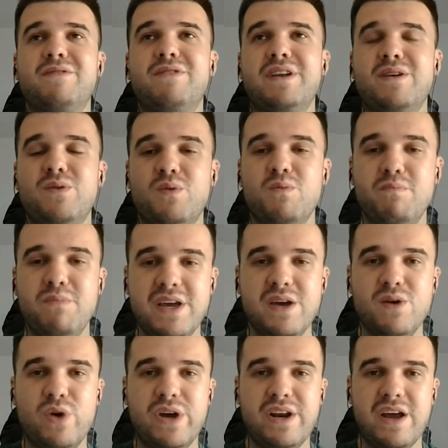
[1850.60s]
even
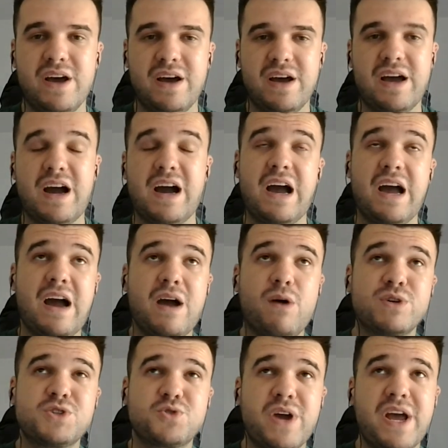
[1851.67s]
me, when I, I
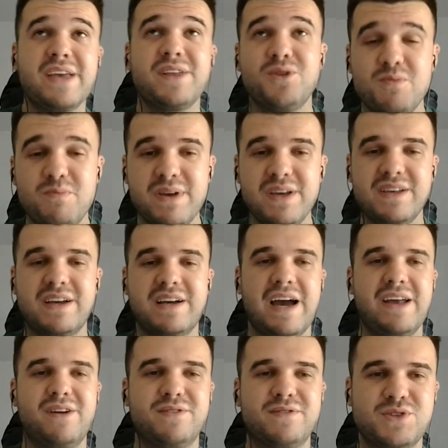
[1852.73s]
was trying to be
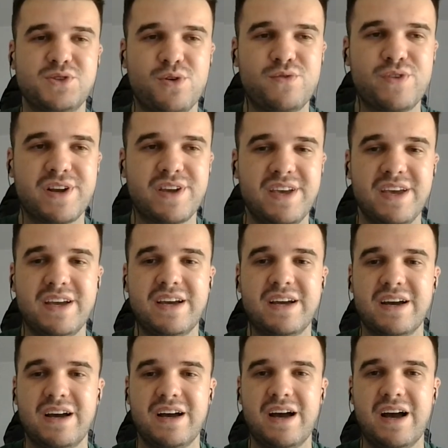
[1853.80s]
kind of software geek,
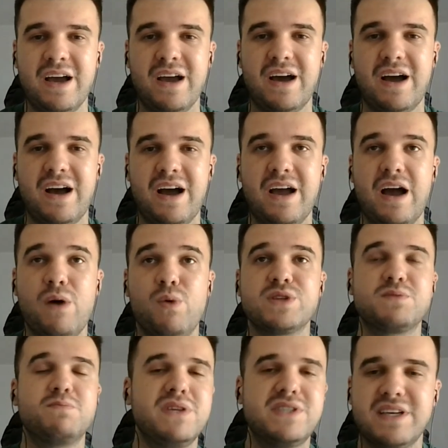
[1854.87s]
I, I, I
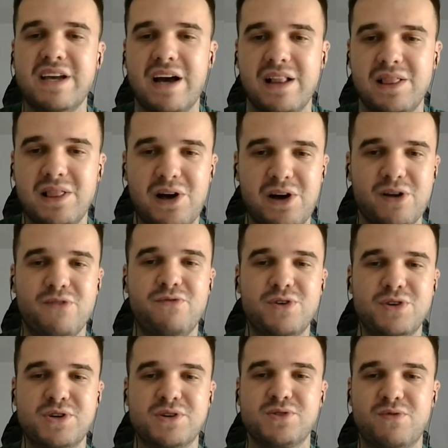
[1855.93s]
was missing a lot
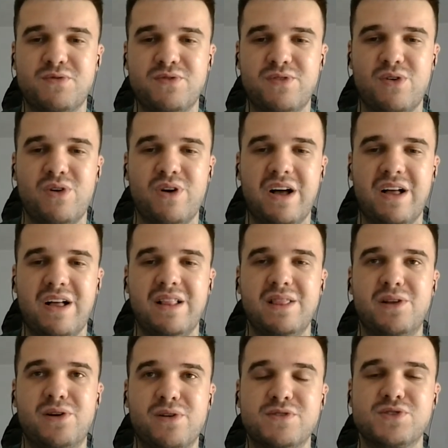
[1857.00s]
of features of
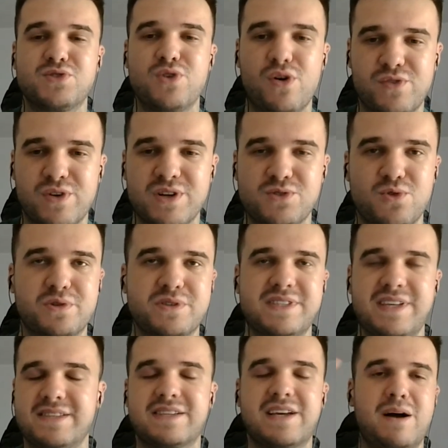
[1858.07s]
a lot of softwares or
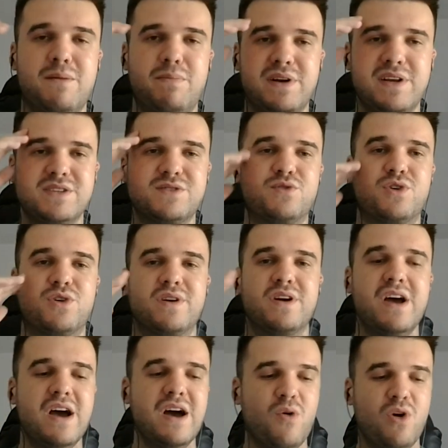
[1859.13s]
SaaS companies
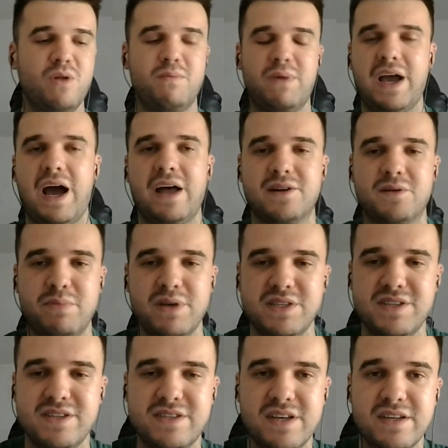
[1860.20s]
for all my other
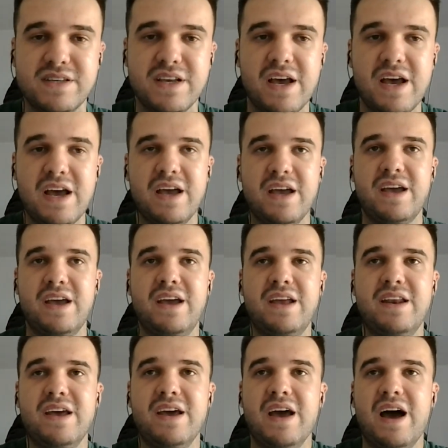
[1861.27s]
businesses.
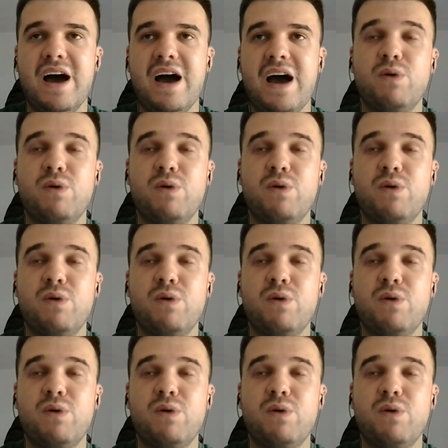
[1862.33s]
And